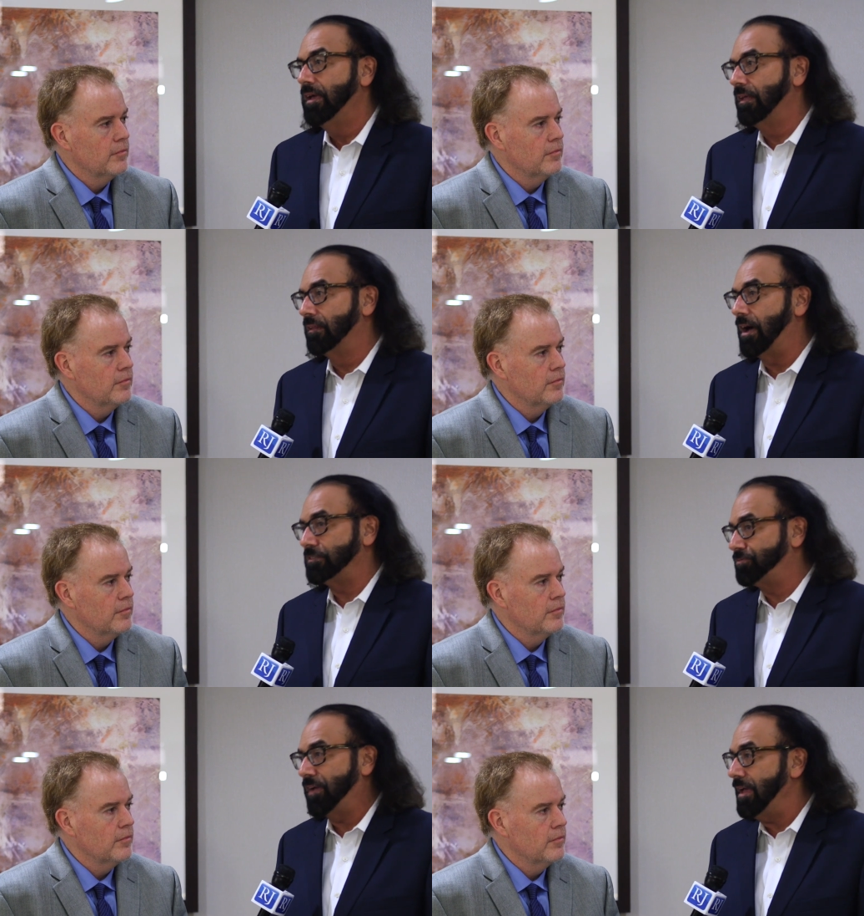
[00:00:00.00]
Speaker 1: in
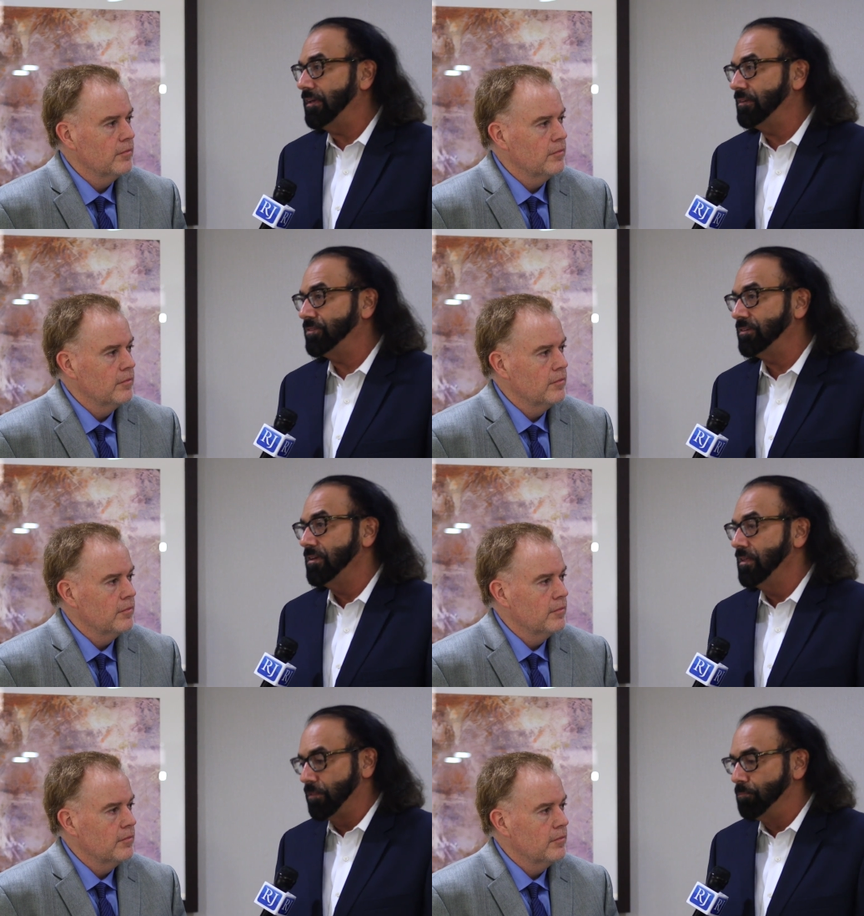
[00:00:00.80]
Las Vegas.
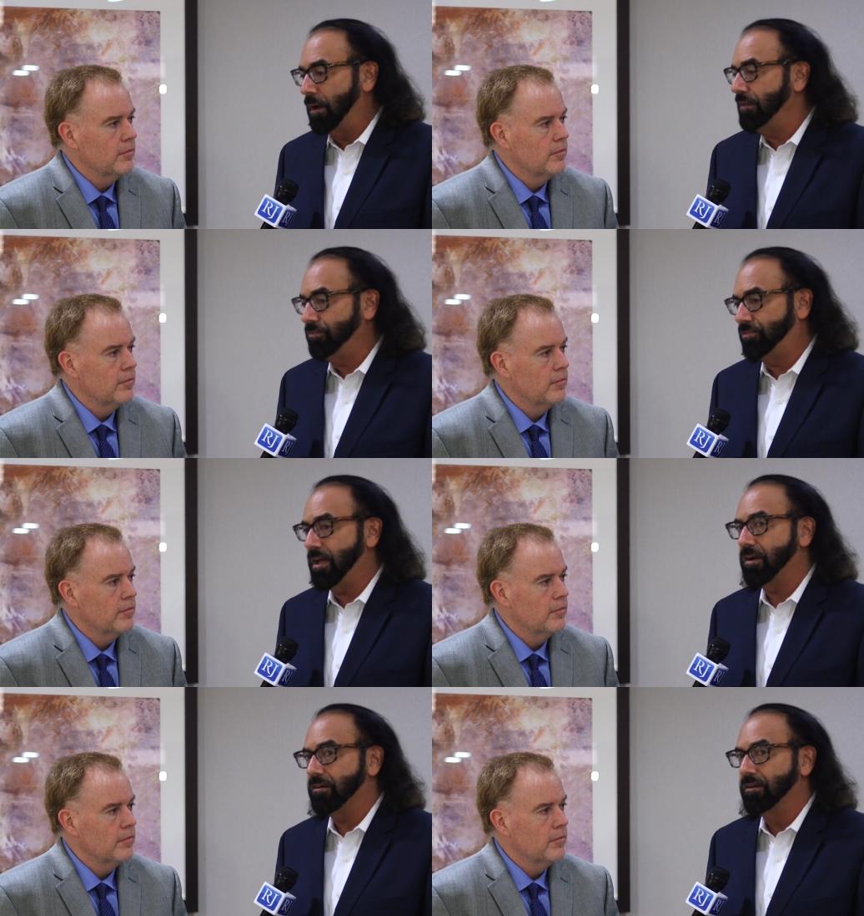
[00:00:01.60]
The money's
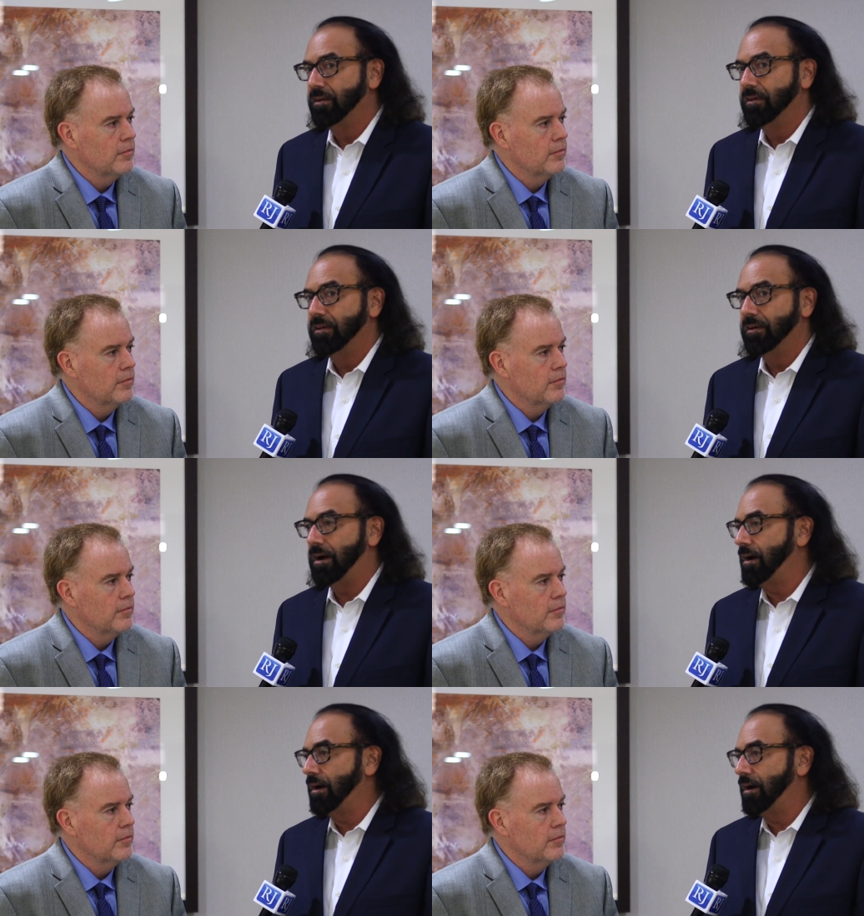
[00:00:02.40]
there.
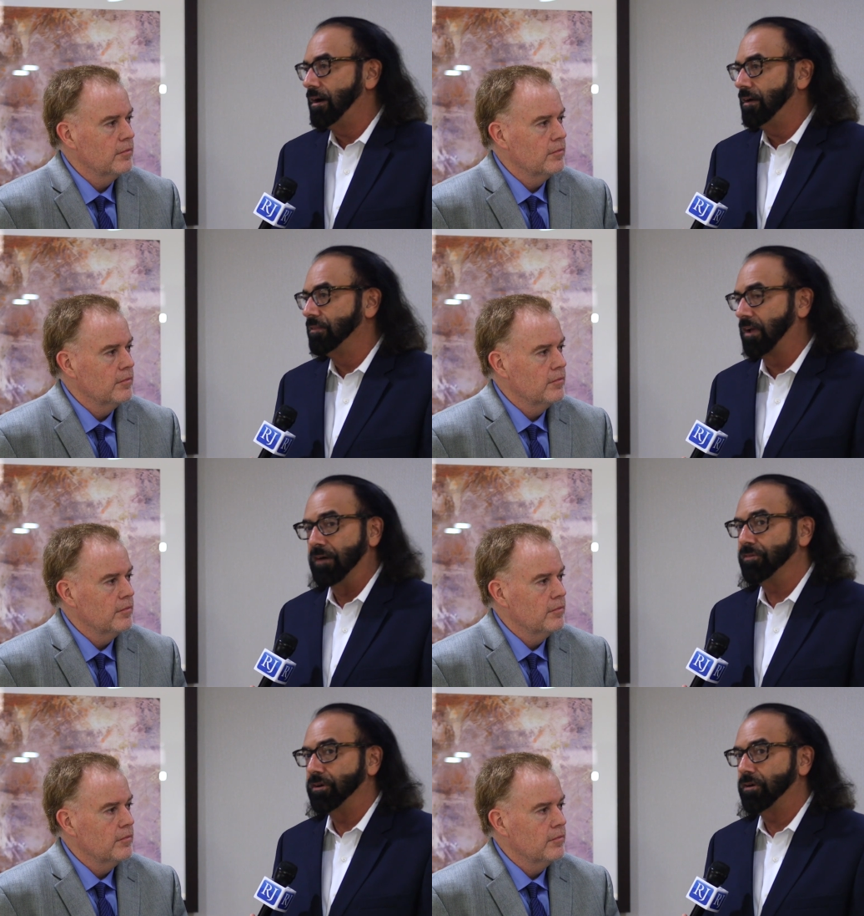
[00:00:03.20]
Uh, the
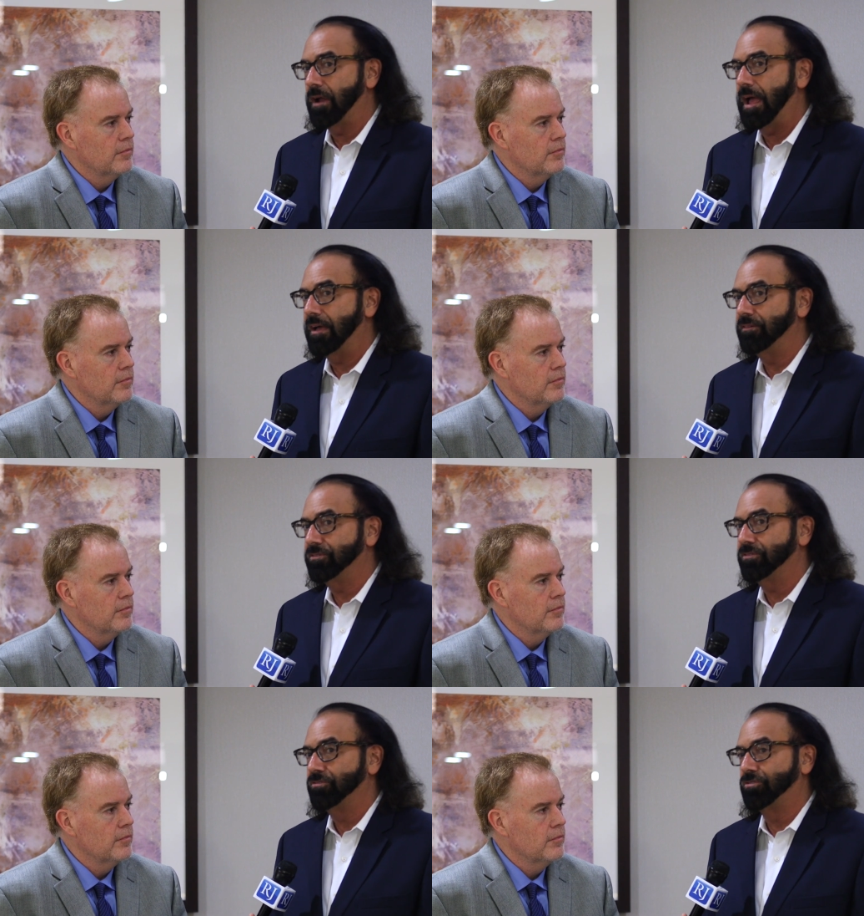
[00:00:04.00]
governor
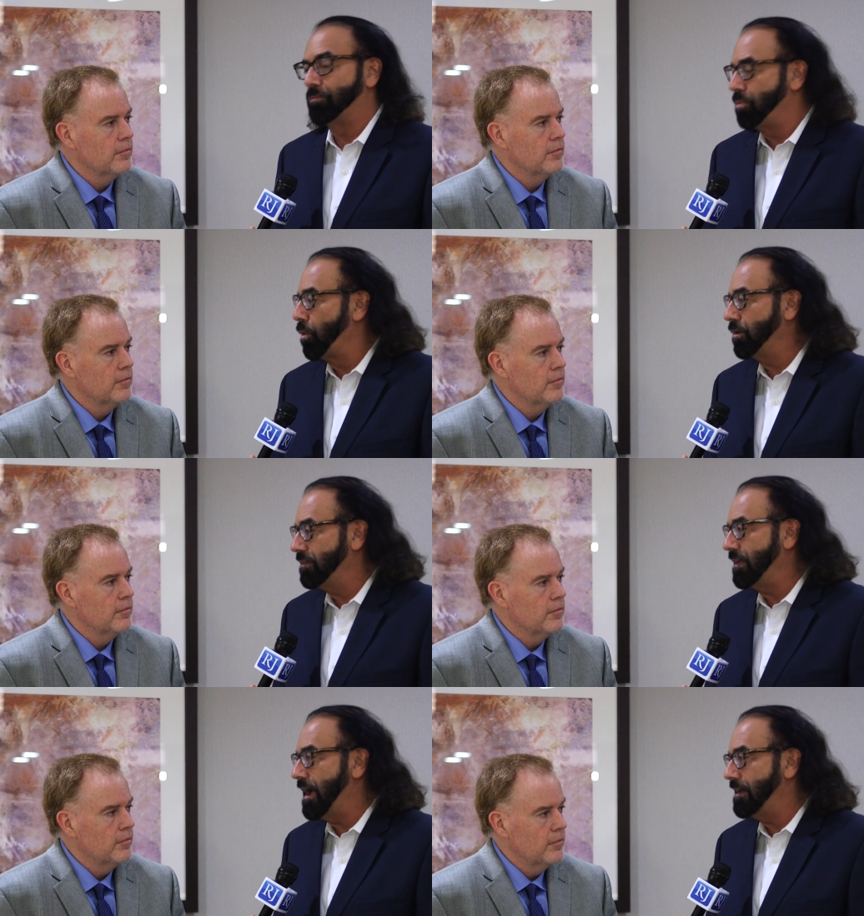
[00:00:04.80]
has supported the